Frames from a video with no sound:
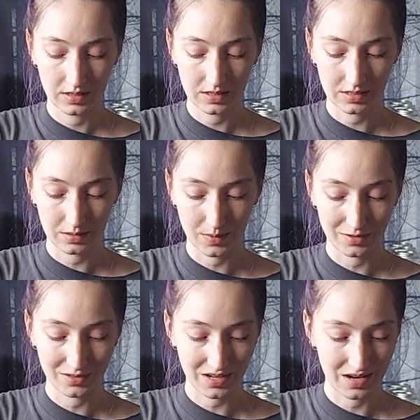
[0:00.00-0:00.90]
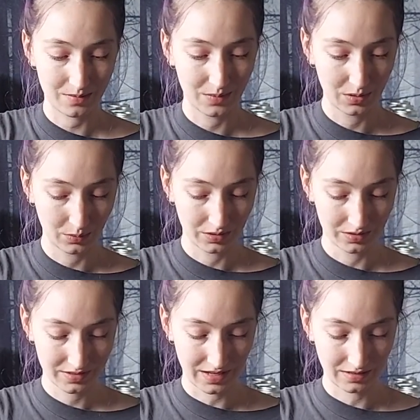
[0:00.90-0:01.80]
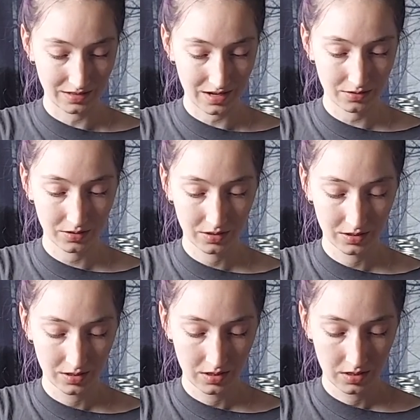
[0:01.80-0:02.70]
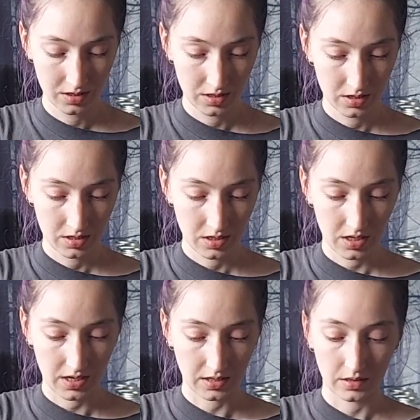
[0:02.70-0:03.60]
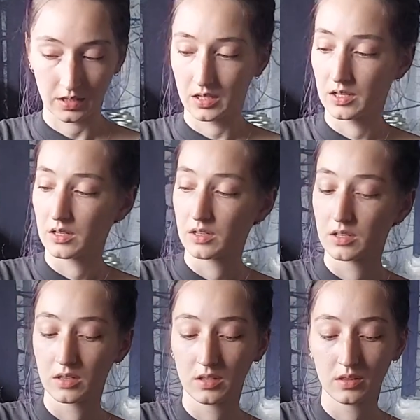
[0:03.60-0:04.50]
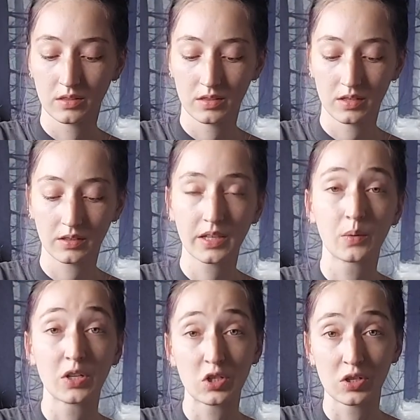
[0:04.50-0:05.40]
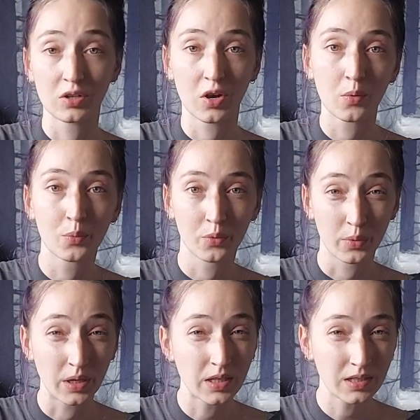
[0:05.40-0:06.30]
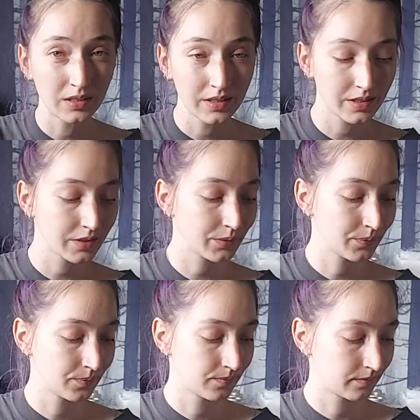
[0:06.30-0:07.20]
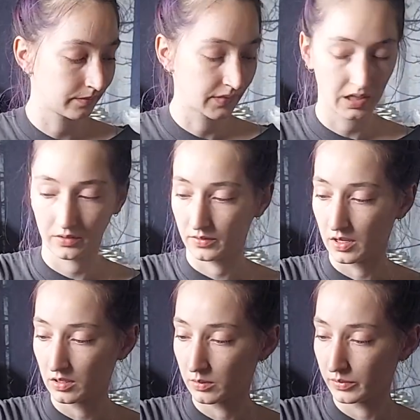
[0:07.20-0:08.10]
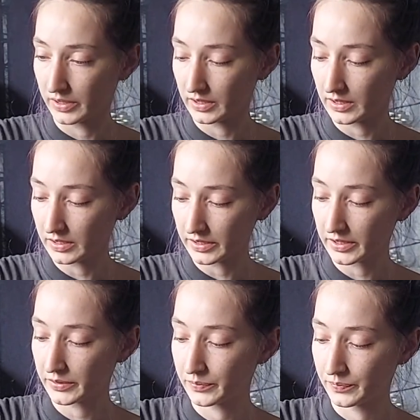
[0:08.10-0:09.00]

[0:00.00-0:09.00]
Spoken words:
decent amount of time. It will settle out. And the liquid should go pretty clear, if not completely clear,